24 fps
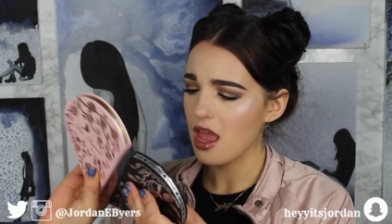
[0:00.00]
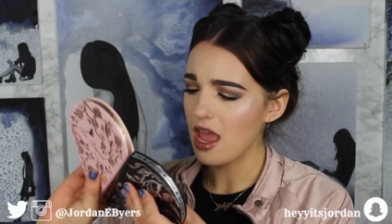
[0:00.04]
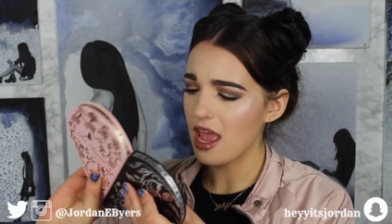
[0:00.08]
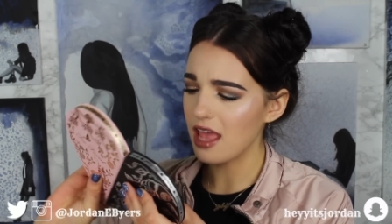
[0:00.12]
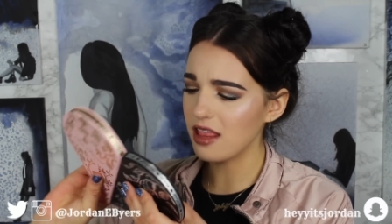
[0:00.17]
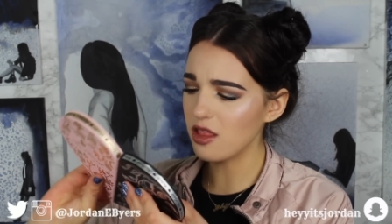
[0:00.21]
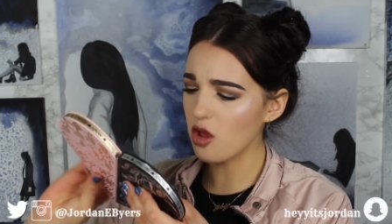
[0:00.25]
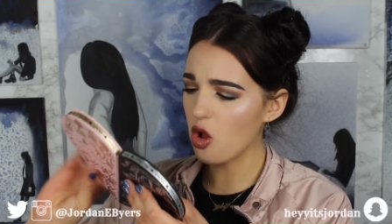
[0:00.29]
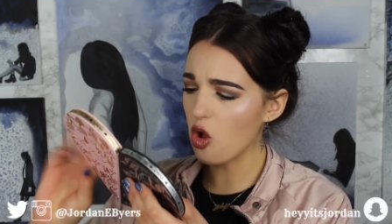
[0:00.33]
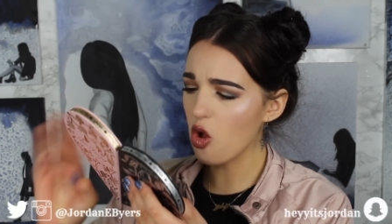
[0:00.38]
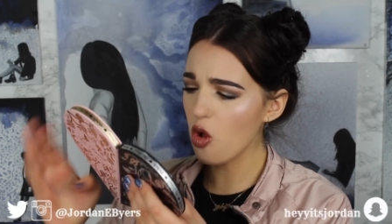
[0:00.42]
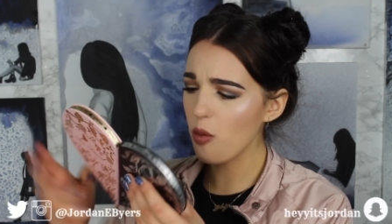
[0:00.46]

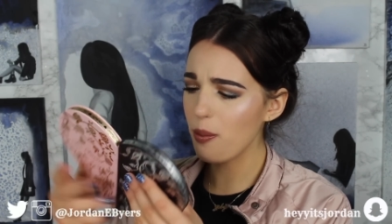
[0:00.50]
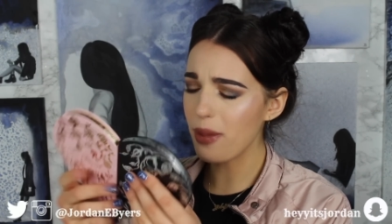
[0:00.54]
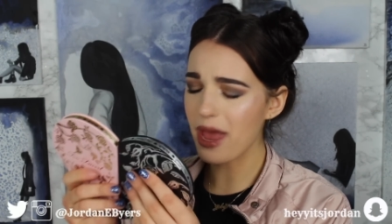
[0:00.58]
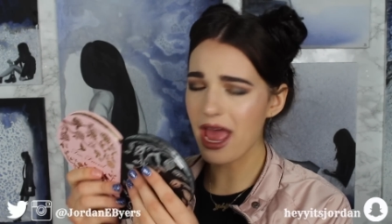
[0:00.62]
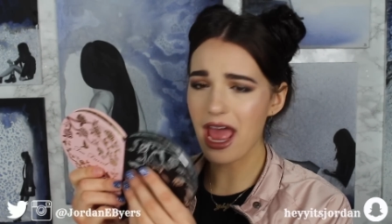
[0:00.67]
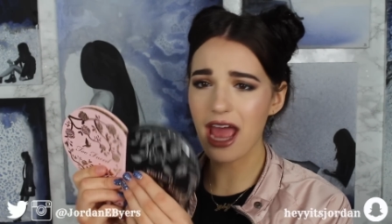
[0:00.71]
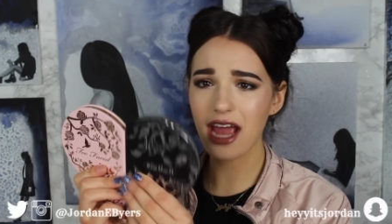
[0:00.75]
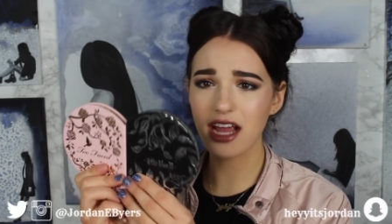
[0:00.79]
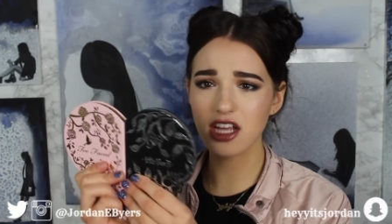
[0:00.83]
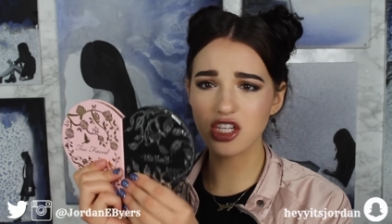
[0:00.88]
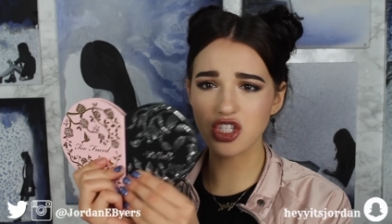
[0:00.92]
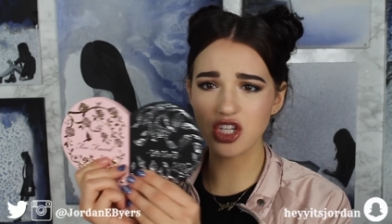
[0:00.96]
and the whole
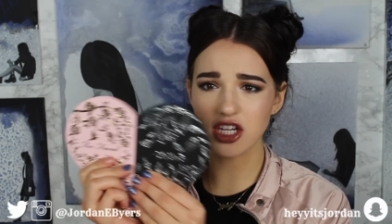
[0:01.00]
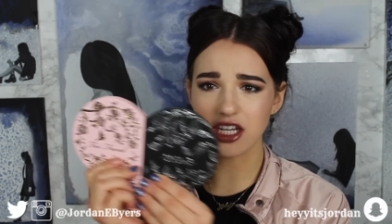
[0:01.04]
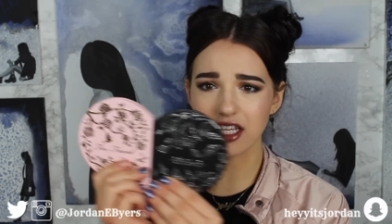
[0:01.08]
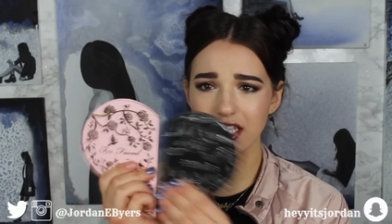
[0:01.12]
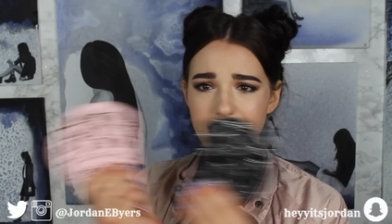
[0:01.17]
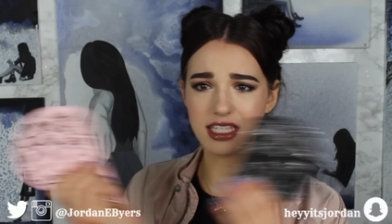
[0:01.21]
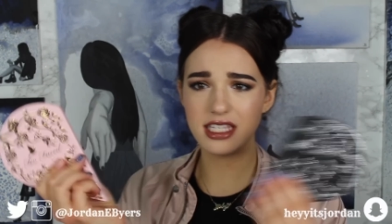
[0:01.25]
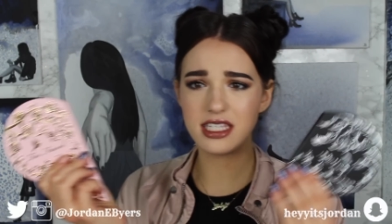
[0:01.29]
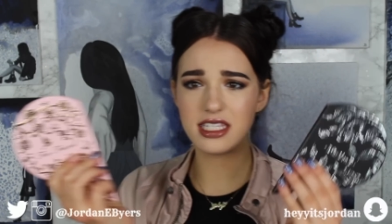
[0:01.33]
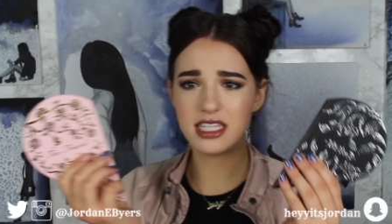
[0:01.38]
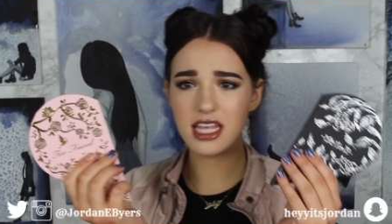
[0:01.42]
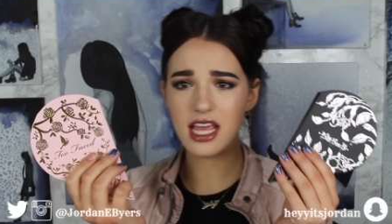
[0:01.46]
packaging
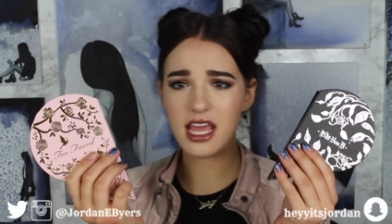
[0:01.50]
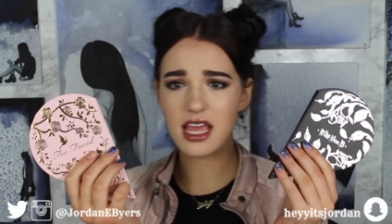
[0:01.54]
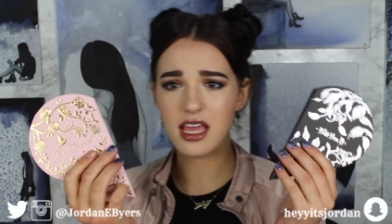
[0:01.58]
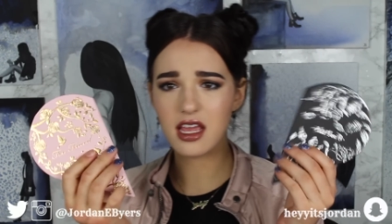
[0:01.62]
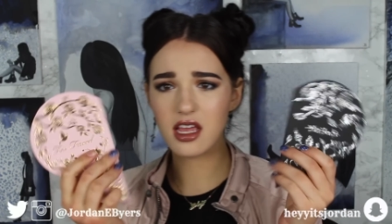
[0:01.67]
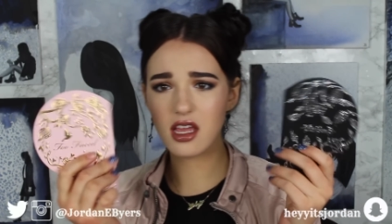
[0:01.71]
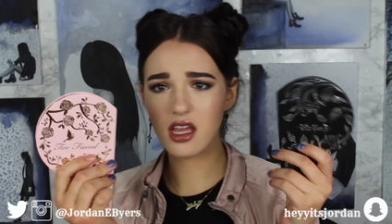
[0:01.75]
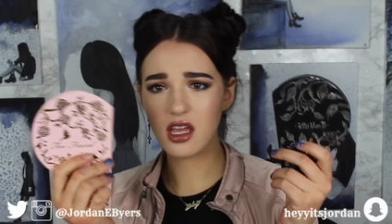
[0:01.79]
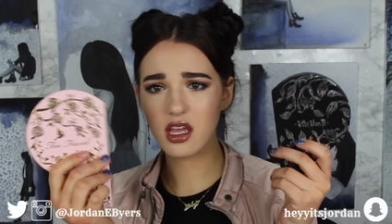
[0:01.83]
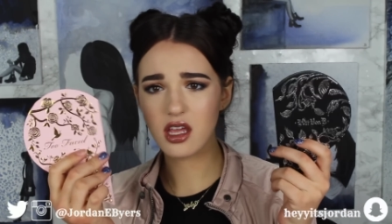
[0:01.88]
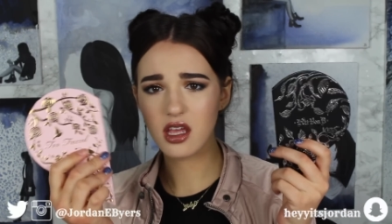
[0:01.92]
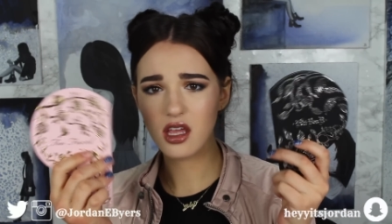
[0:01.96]
is
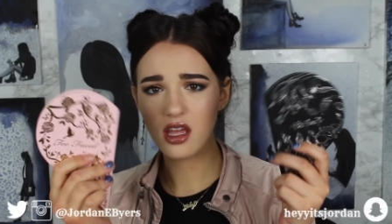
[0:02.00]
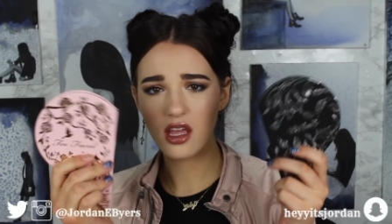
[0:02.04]
sick.